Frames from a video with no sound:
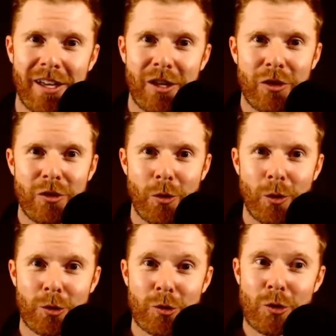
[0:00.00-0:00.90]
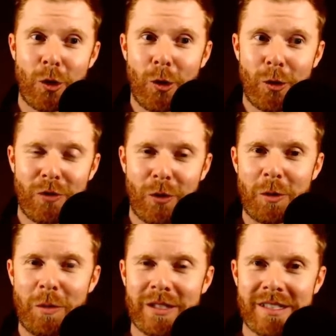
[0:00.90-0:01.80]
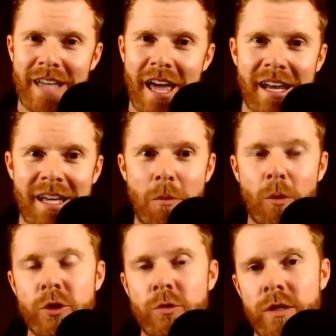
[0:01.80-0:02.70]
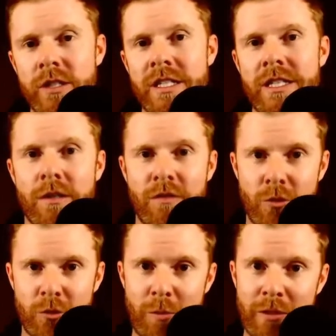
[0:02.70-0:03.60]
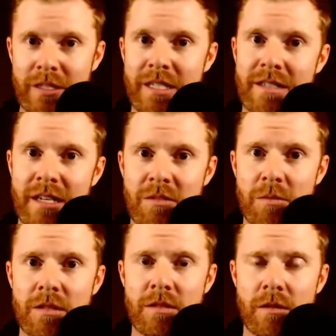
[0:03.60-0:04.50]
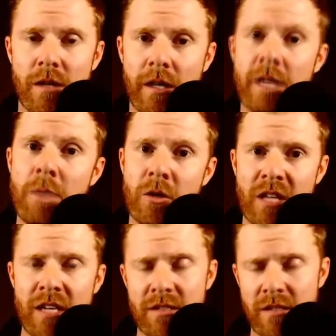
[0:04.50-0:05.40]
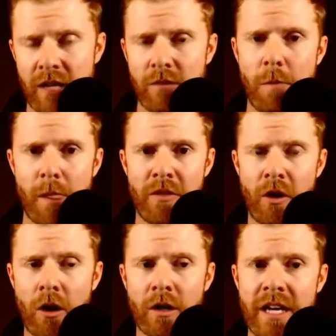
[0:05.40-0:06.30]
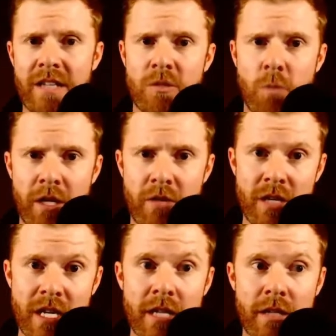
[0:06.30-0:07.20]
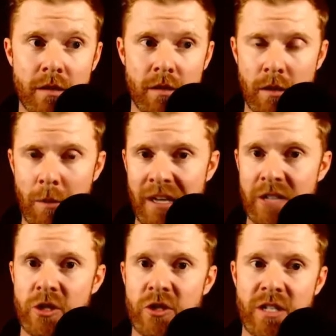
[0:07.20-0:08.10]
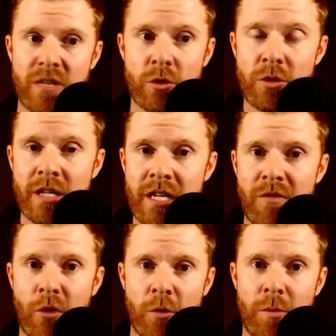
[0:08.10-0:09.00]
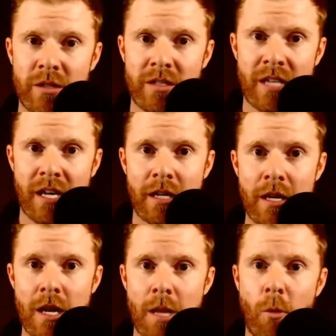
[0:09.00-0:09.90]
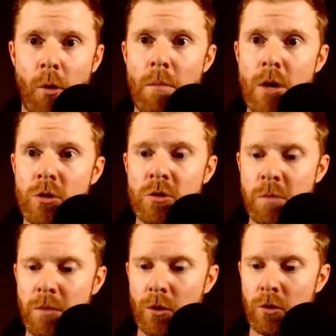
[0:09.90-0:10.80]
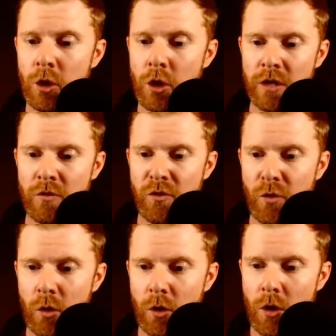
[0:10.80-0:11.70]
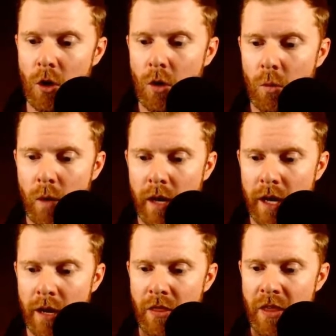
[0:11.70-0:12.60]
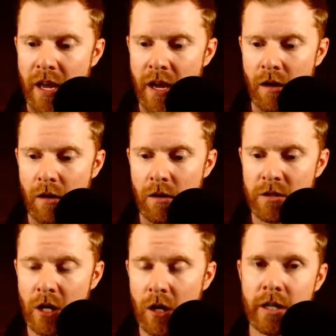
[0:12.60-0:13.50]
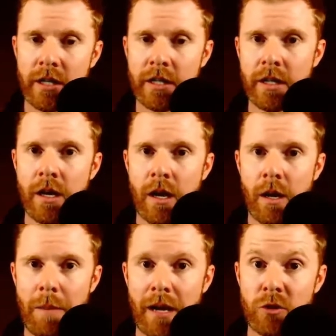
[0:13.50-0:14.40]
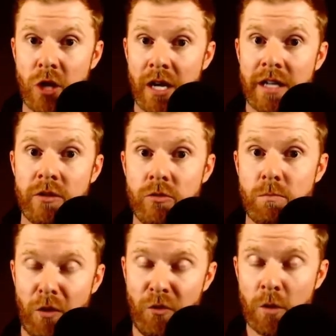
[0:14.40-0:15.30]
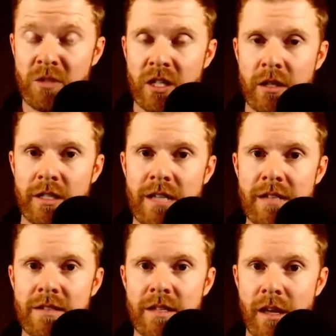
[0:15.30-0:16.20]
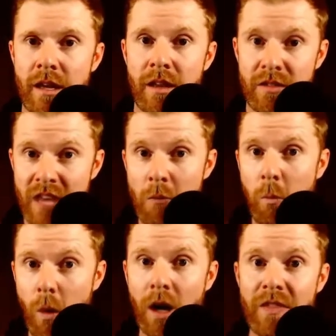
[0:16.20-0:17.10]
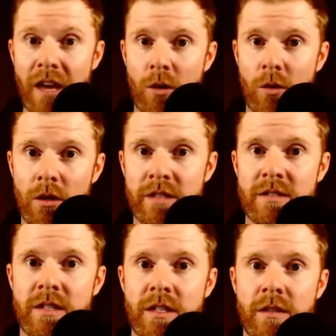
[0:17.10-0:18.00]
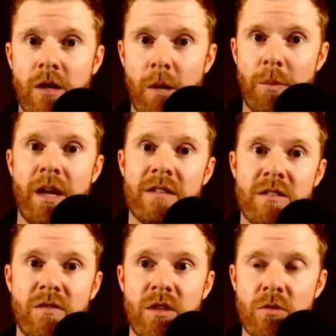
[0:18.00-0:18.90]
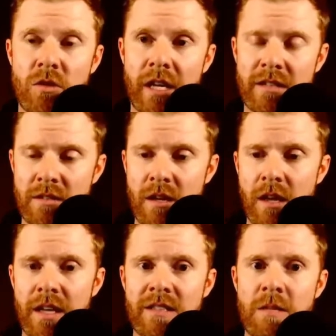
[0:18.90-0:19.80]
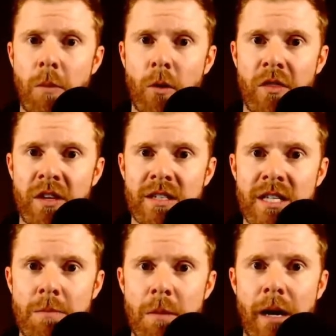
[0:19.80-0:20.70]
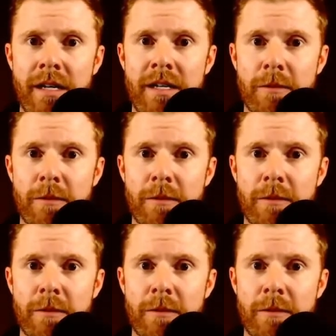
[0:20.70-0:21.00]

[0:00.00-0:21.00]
you're sold vulnerability scanning, but what you really need are vulnerability assessments in most cases. Now, there are cases where you need a penetration test or you need vulnerability scanning, but what most people are looking for when they are talking about trying to perform security testing, they want that holistic, comprehensive view. So that's the important thing to keep in mind here.